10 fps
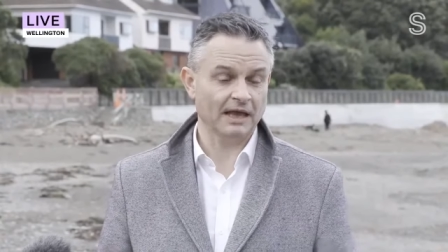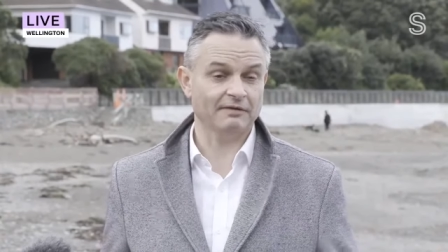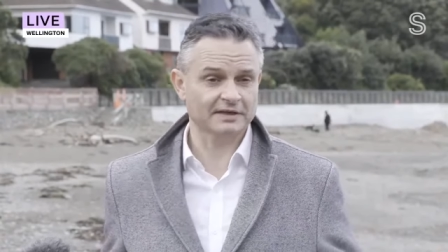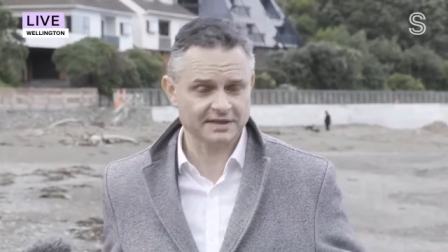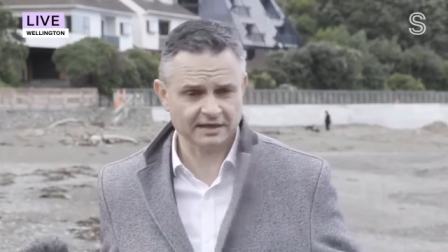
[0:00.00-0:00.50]

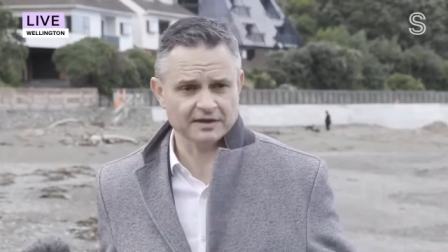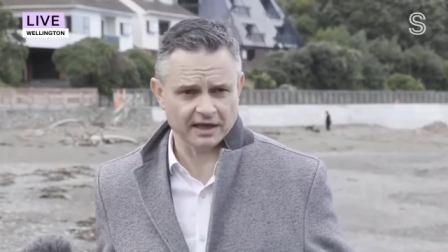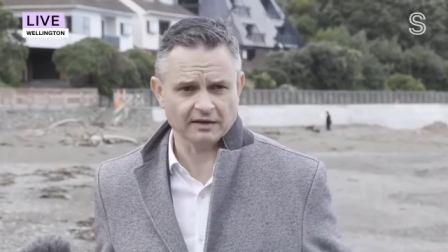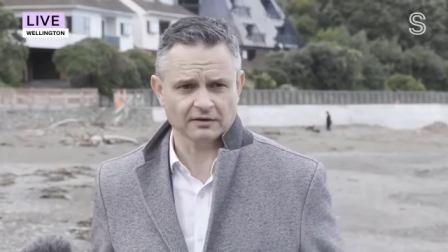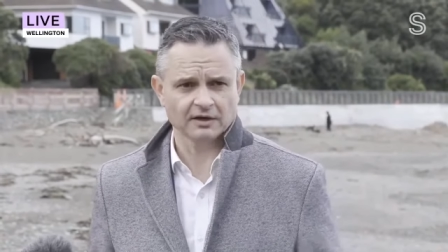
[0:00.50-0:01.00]
Having said
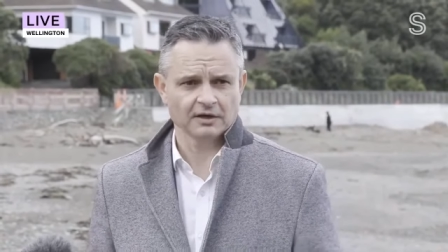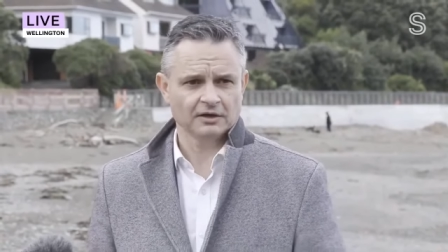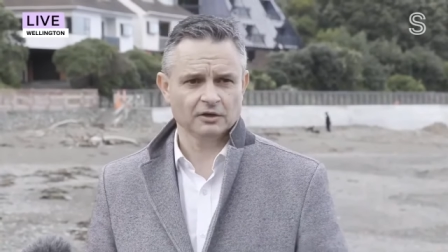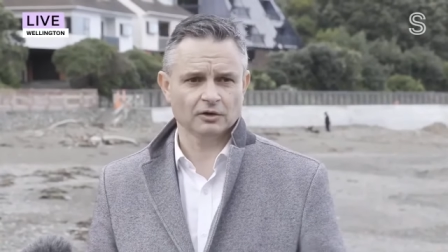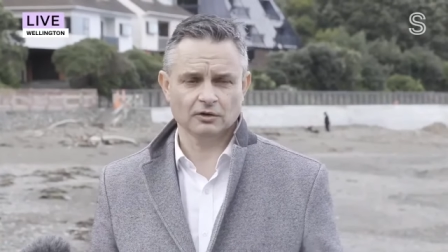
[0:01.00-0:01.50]
that,
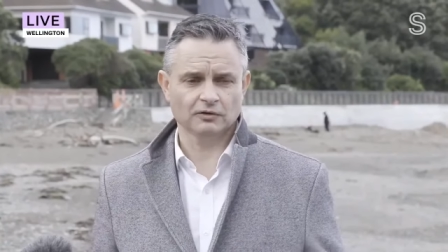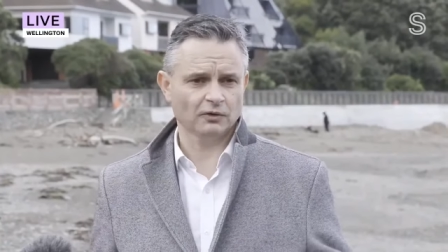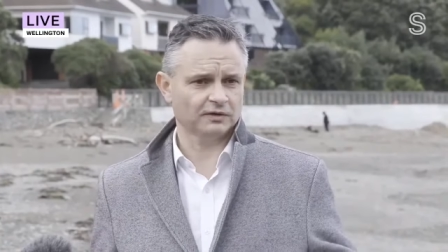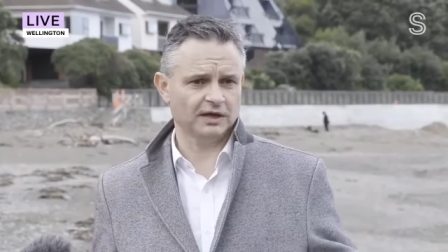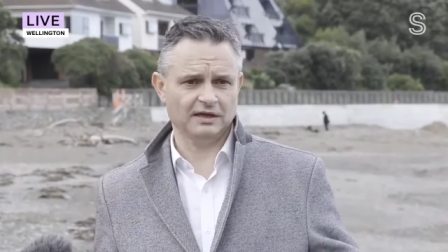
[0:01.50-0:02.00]
you know, you
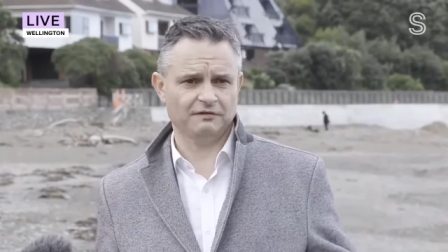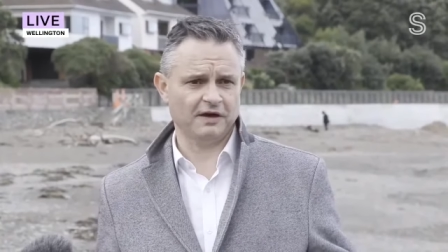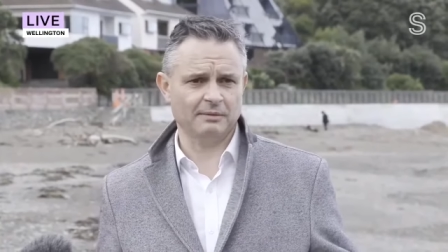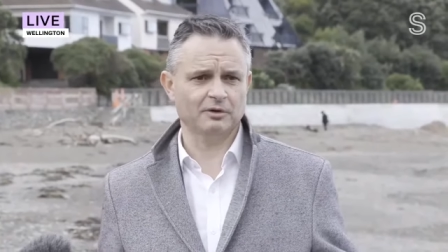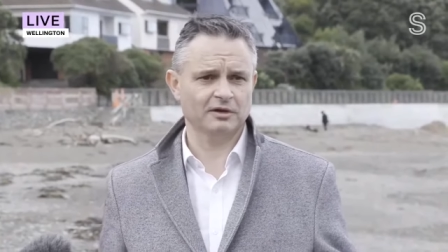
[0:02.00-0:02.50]
talk to any
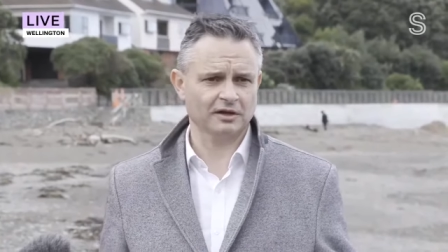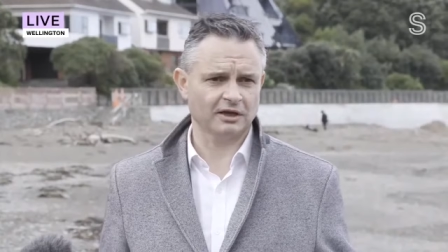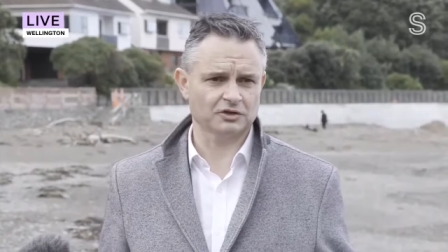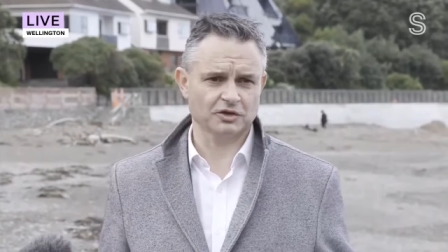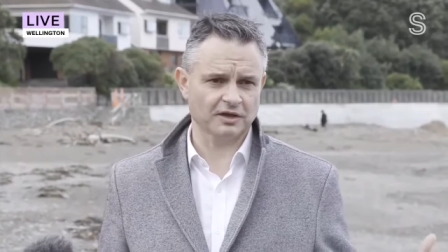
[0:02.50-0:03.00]
farmer in the
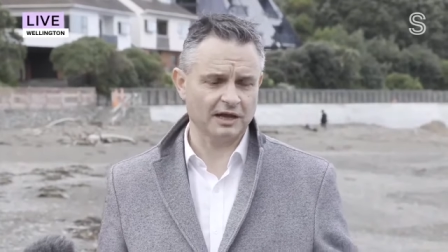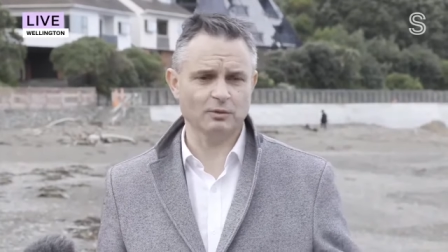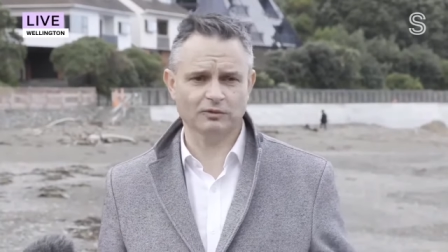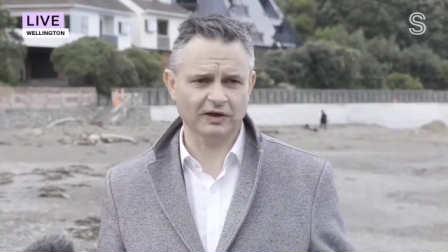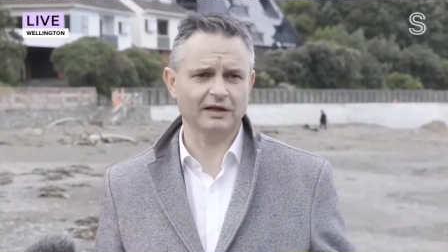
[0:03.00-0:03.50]
country, they
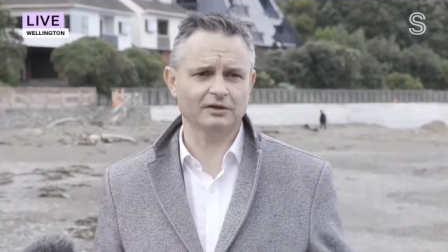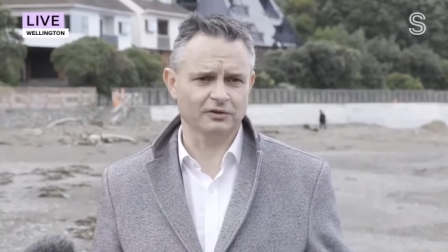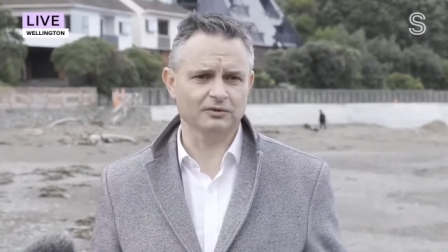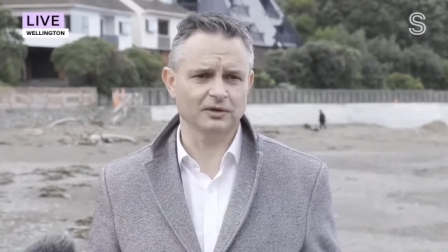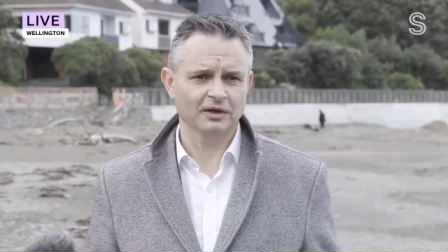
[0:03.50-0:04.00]
will tell
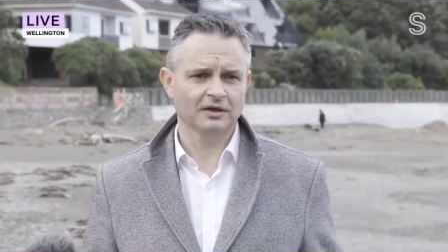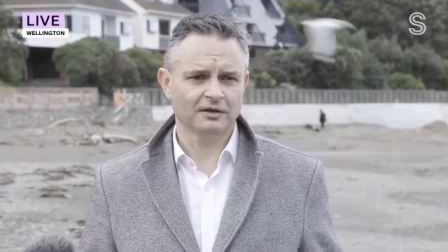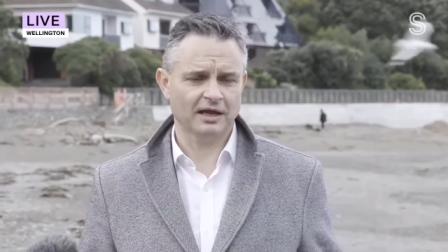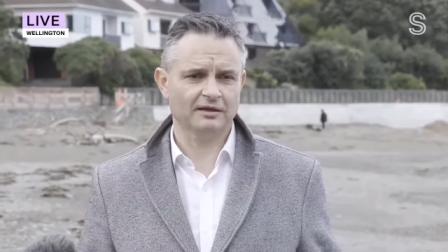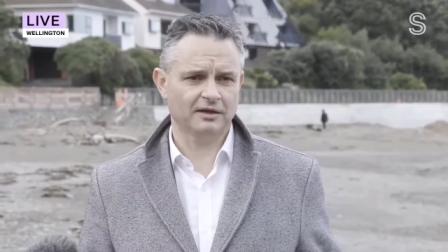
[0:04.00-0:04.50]
you
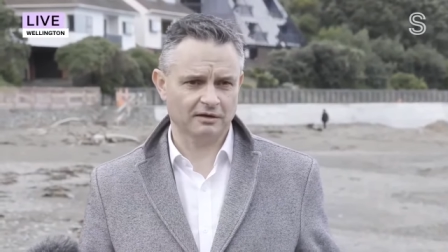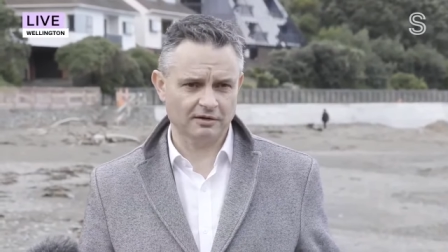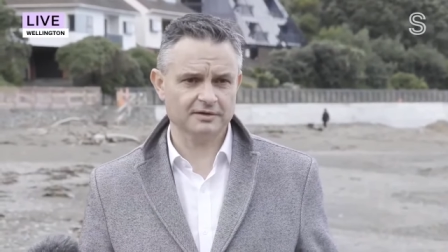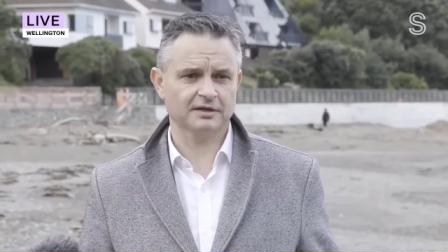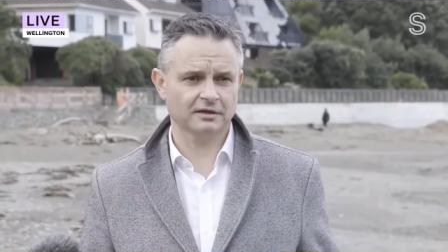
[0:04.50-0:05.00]
that
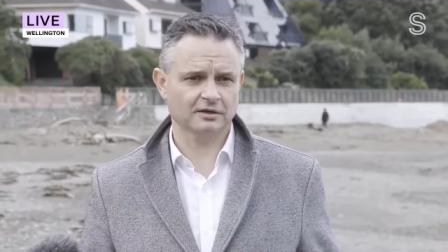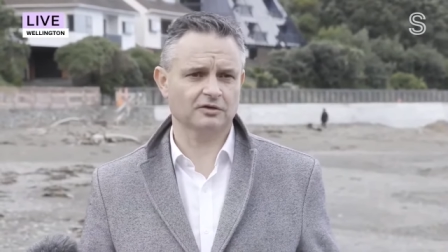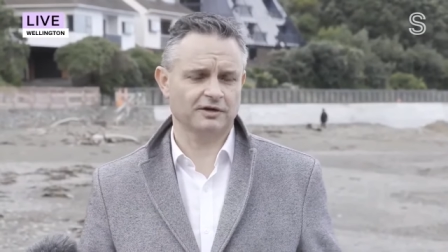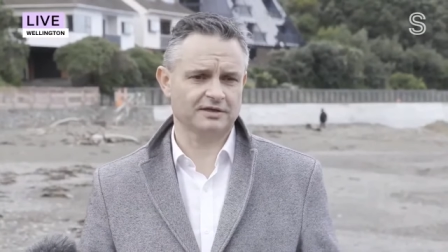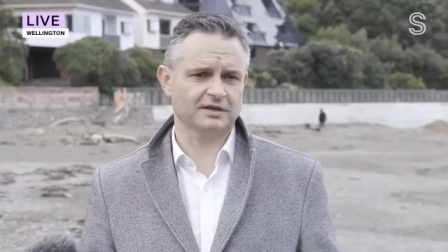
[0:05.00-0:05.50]
there is an
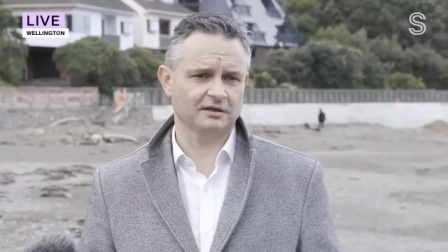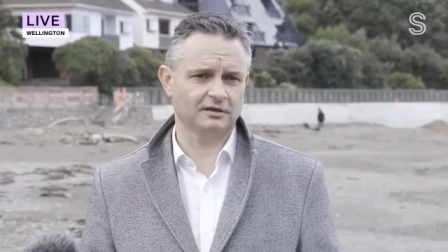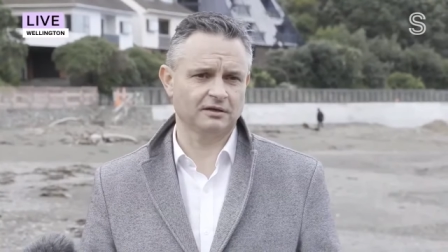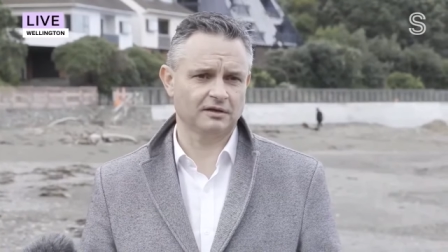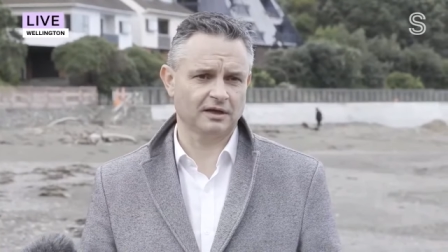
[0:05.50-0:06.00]
increase
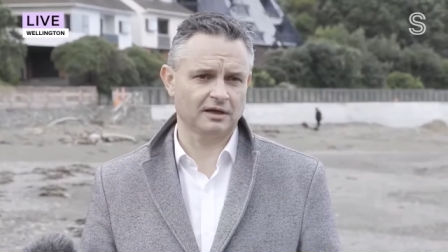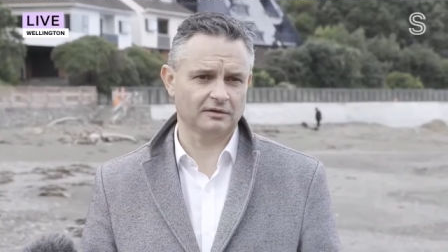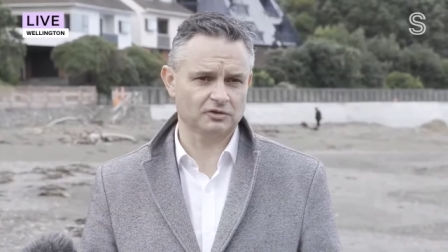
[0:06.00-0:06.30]
in the